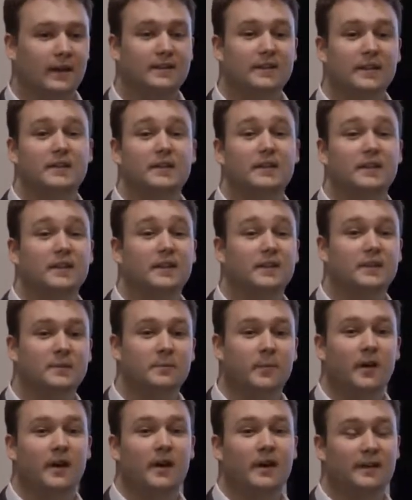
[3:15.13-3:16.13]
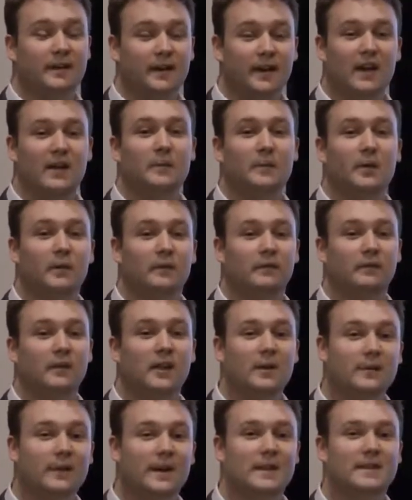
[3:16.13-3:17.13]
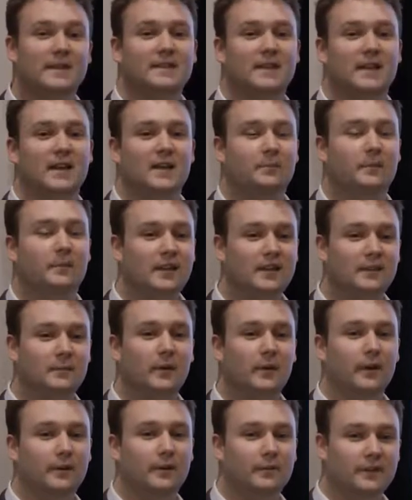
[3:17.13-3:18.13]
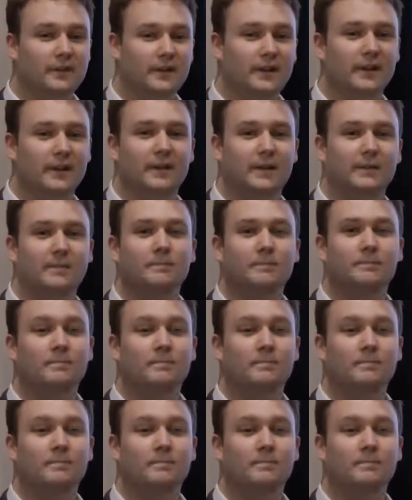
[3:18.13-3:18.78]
it's under the inspired name of Lemonade Stand Pty Ltd.